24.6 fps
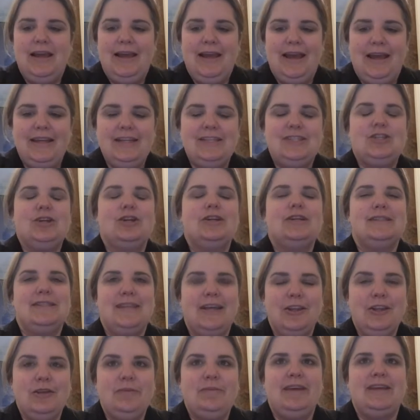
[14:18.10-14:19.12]
And he started
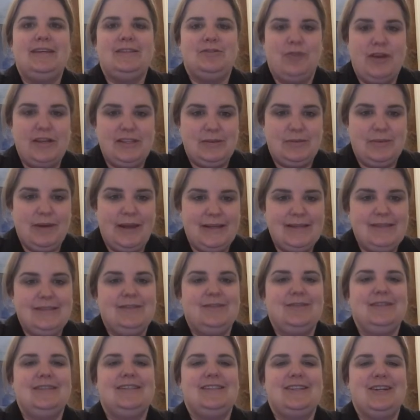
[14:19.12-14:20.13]
telling me his resume.
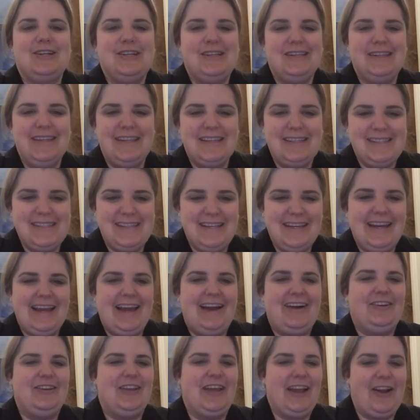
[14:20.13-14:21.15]
So he started listing
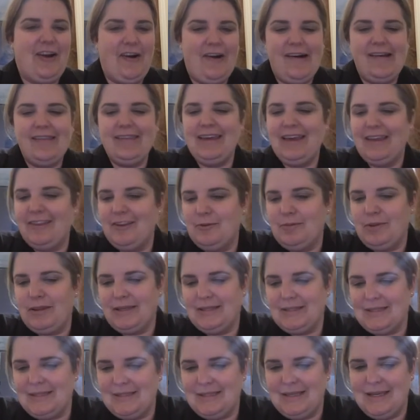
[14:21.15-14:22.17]
out like all the other
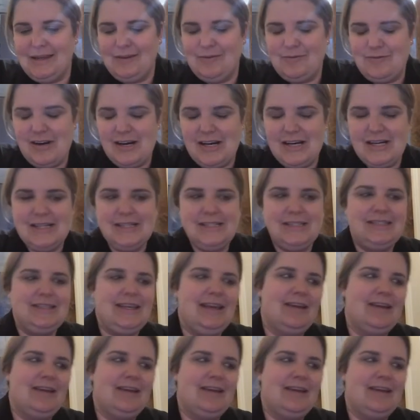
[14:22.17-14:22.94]
places he had worked,